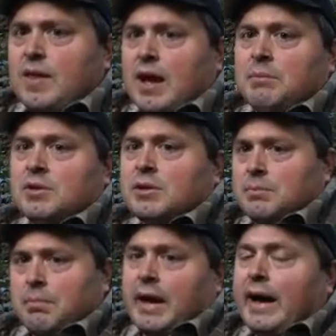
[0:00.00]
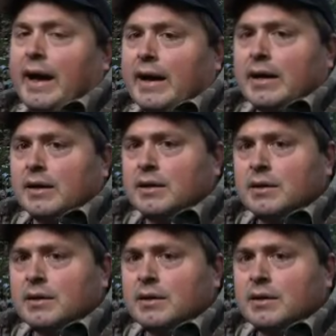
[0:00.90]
I'm looking back